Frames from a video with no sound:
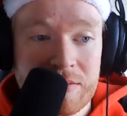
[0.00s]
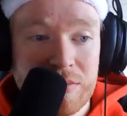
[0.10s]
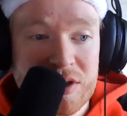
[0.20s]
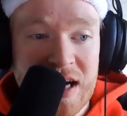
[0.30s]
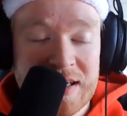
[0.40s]

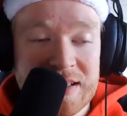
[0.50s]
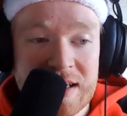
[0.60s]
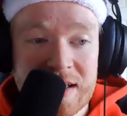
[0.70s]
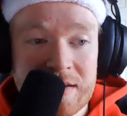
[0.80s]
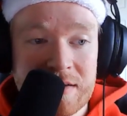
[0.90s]

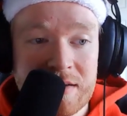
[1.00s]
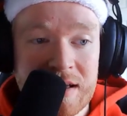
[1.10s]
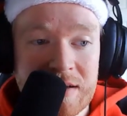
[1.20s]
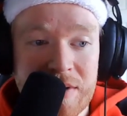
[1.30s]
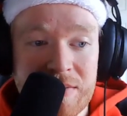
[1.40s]
protecting
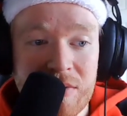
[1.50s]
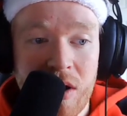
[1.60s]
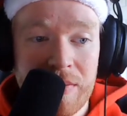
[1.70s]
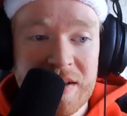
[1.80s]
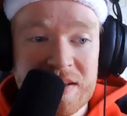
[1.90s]
the people
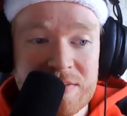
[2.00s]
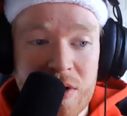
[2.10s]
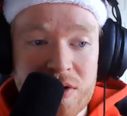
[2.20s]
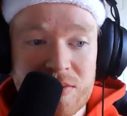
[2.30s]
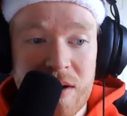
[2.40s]
on these boats,